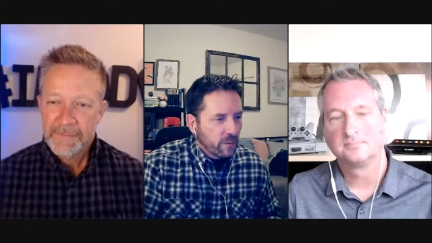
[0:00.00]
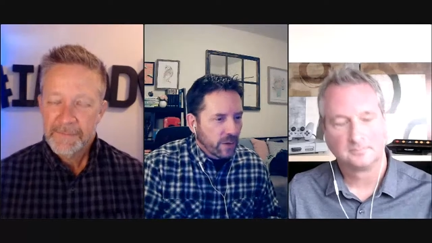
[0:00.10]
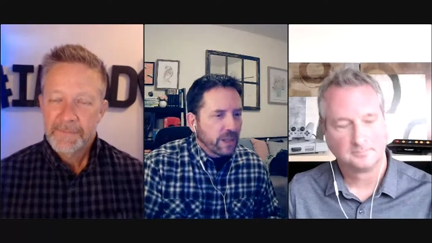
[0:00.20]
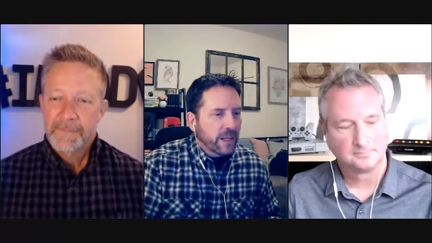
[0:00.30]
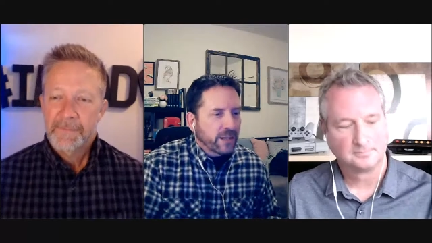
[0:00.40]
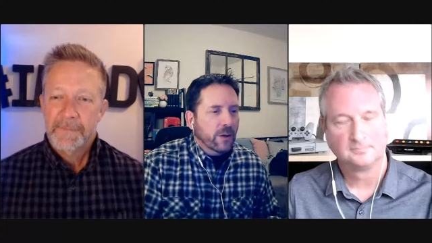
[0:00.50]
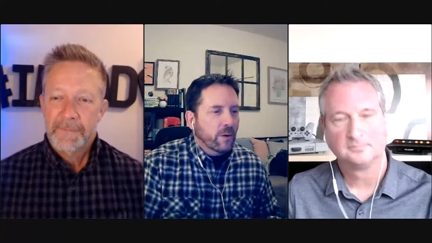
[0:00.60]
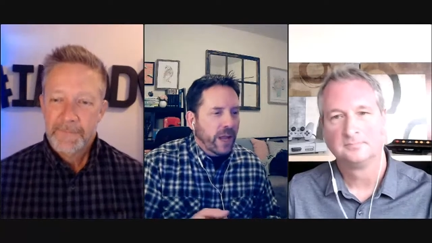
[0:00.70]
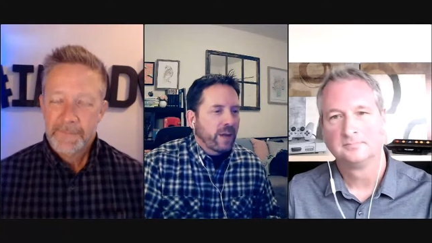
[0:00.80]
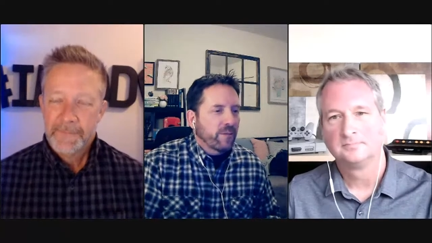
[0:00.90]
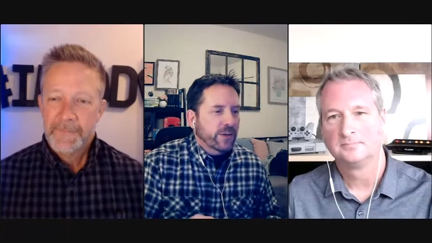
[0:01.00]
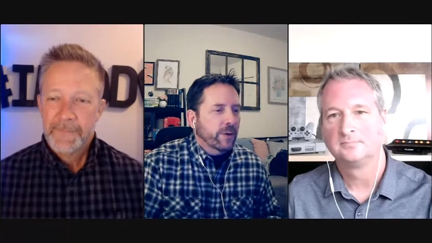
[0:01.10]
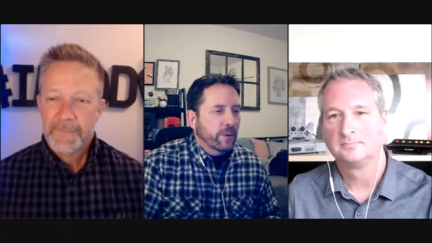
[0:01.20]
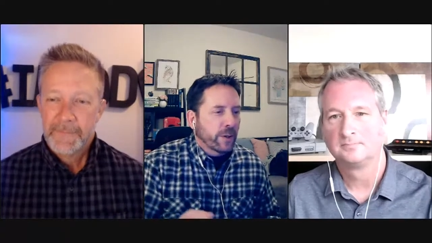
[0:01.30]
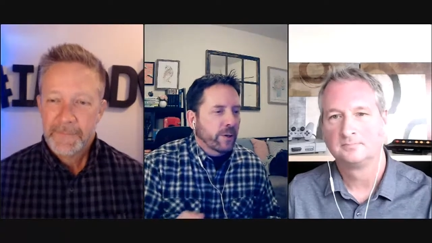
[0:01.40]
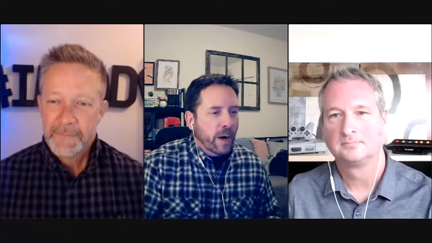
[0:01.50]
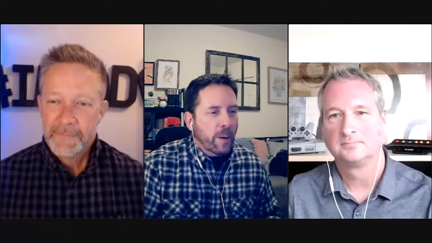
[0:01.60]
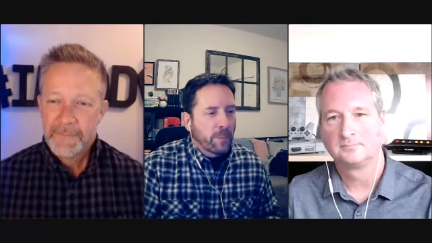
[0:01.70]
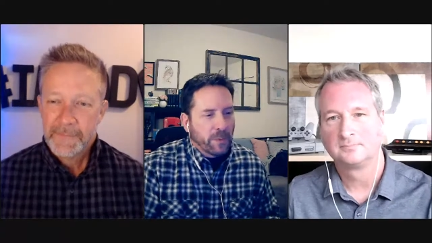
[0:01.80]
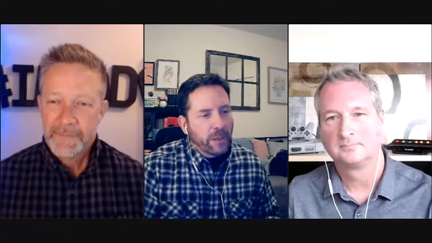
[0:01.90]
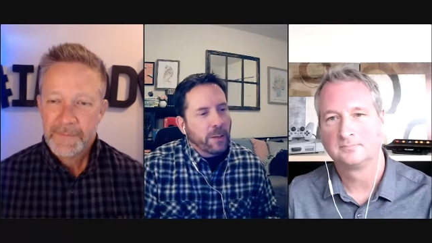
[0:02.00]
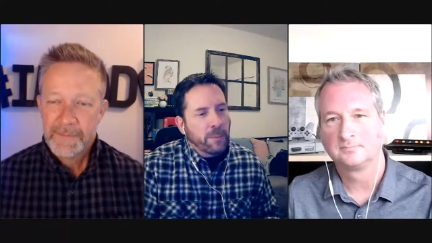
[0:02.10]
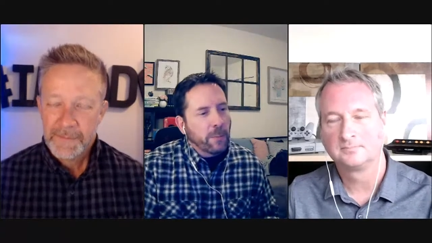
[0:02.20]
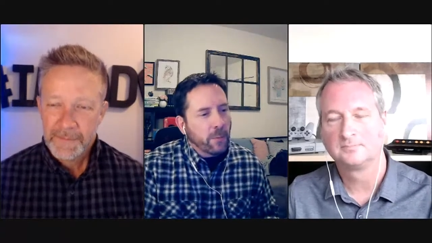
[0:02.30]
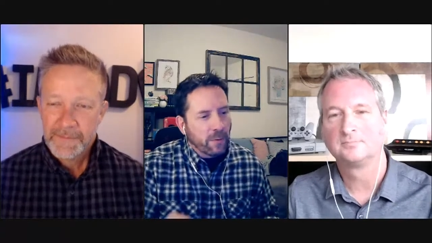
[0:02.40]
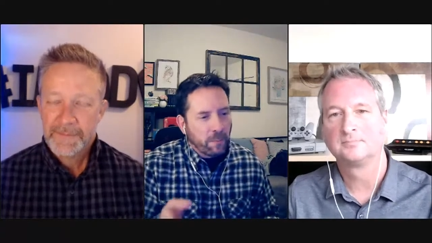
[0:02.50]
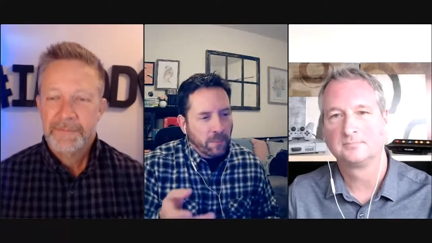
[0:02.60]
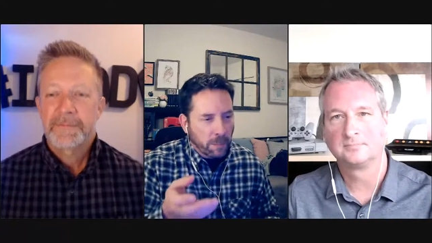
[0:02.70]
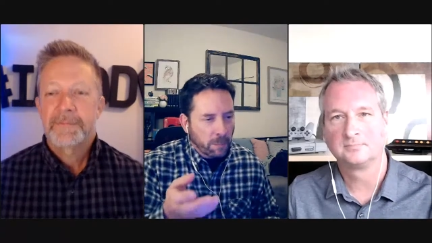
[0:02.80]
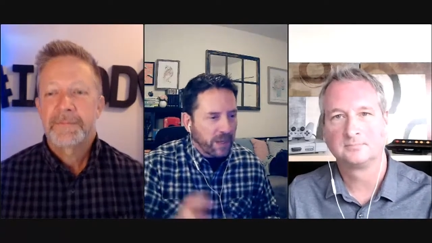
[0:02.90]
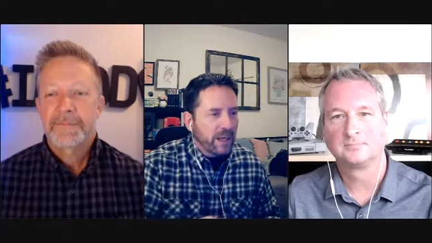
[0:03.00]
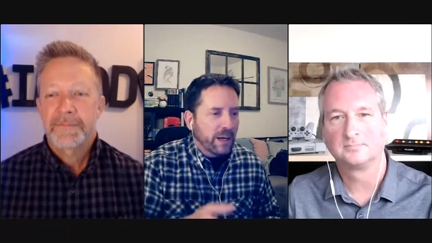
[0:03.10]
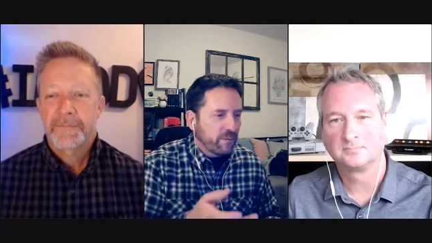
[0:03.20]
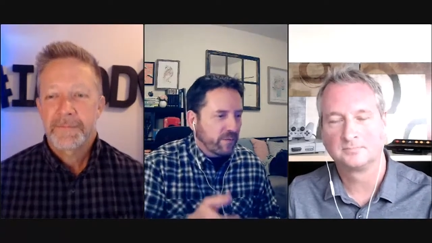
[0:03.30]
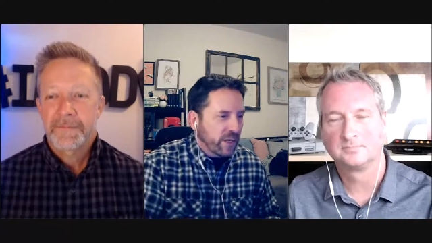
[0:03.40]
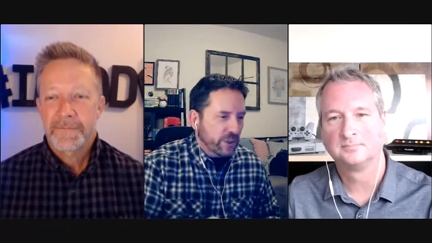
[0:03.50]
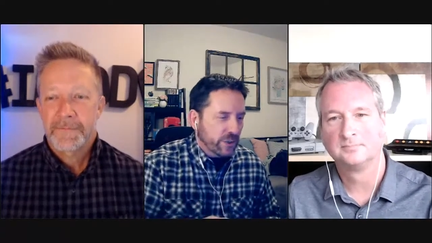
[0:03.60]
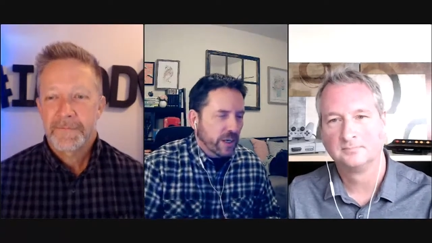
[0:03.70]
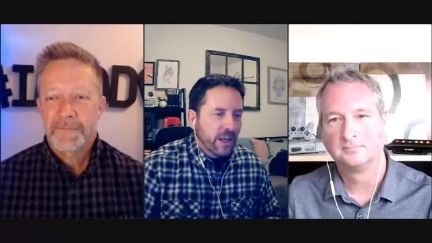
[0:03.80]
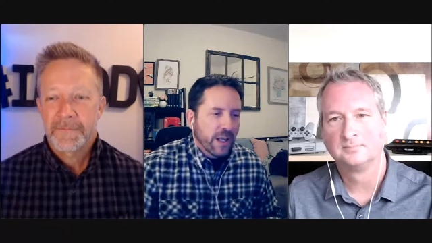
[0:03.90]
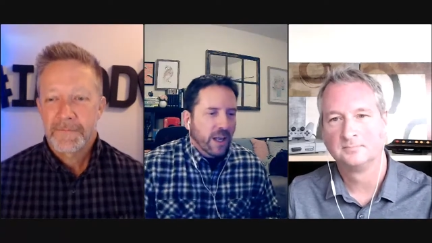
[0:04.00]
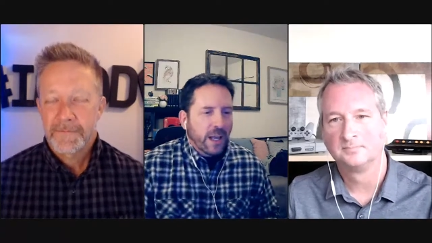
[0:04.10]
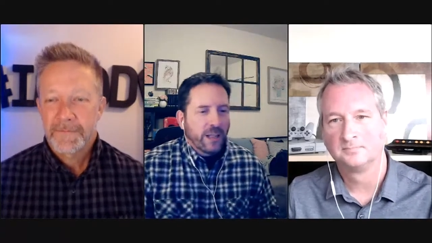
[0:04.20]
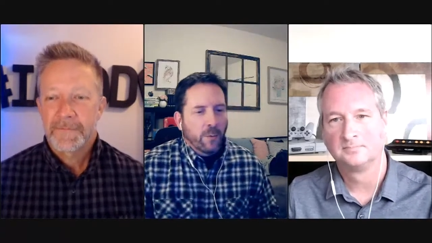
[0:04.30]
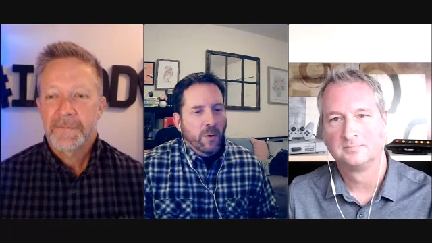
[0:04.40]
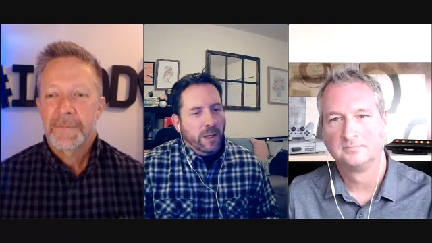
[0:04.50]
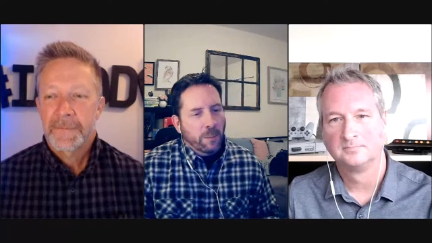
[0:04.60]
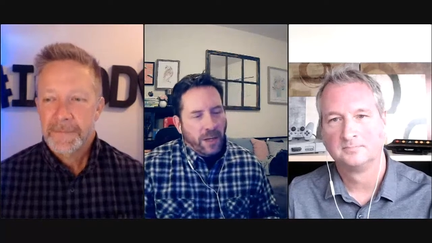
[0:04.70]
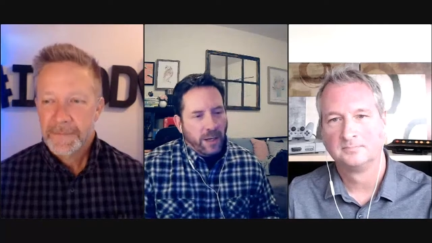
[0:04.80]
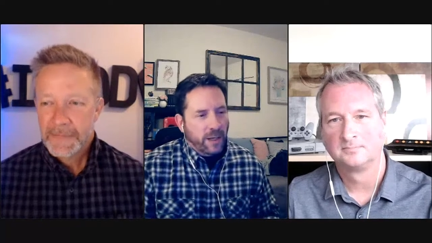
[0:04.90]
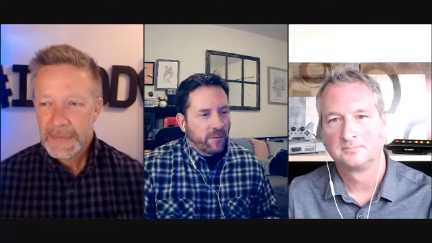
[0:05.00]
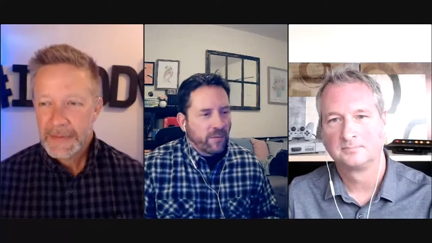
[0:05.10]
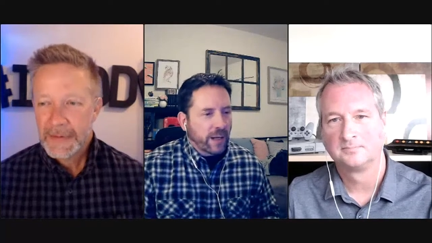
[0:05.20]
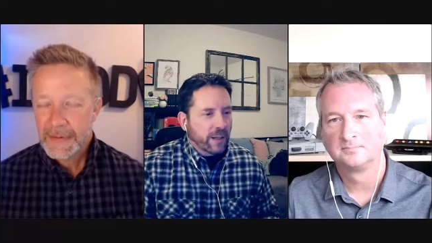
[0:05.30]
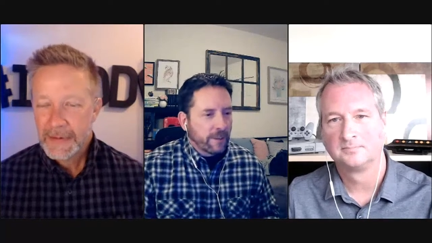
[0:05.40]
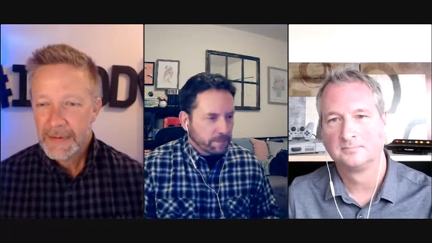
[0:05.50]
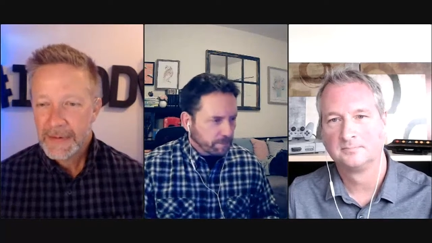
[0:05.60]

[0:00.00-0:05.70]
Speaker 1: right? That's called adversarial interoperability. People were competing on features, and they weren't competing on the fact that